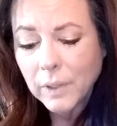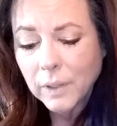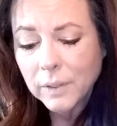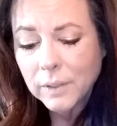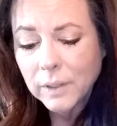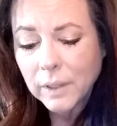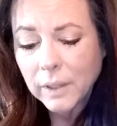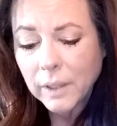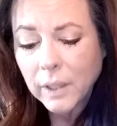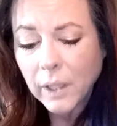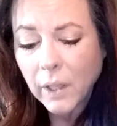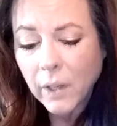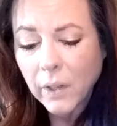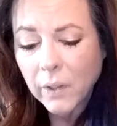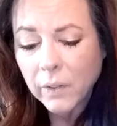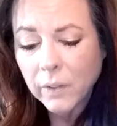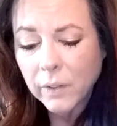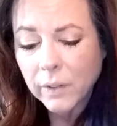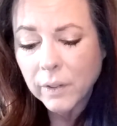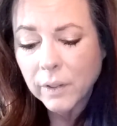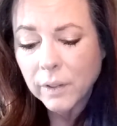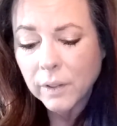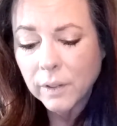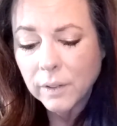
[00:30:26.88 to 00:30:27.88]
the
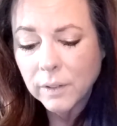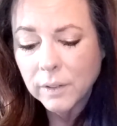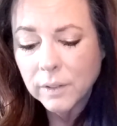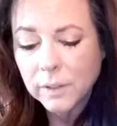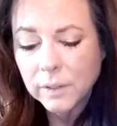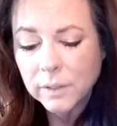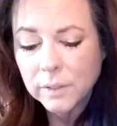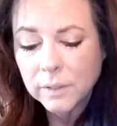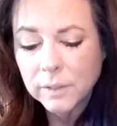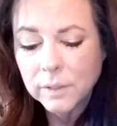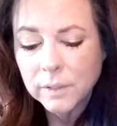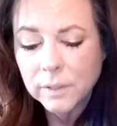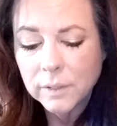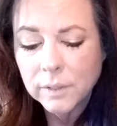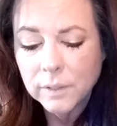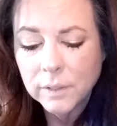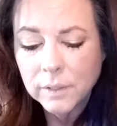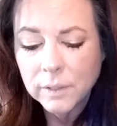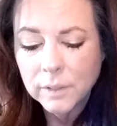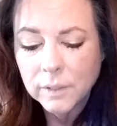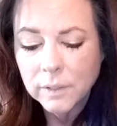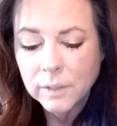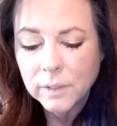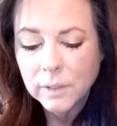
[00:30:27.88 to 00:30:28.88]
color,
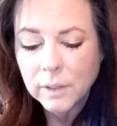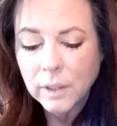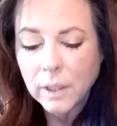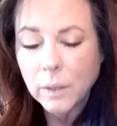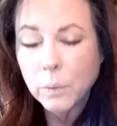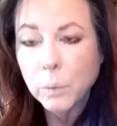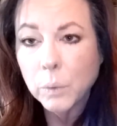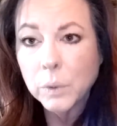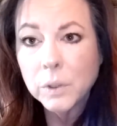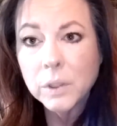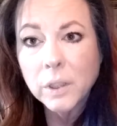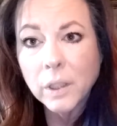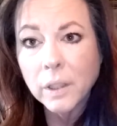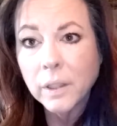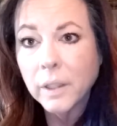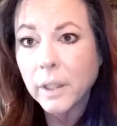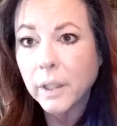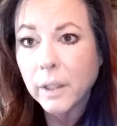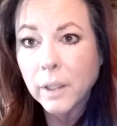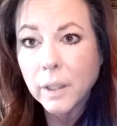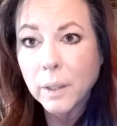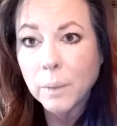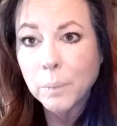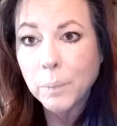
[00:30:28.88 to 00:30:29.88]
which I
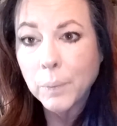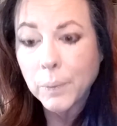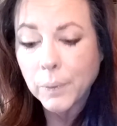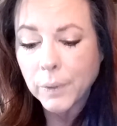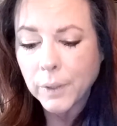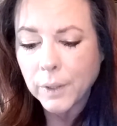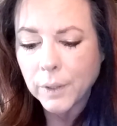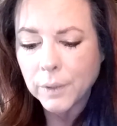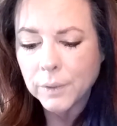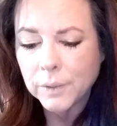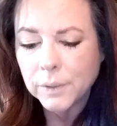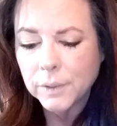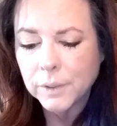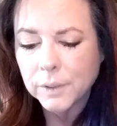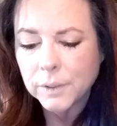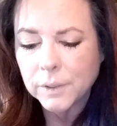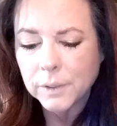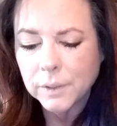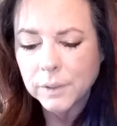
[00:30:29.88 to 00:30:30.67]
cannot pronounce.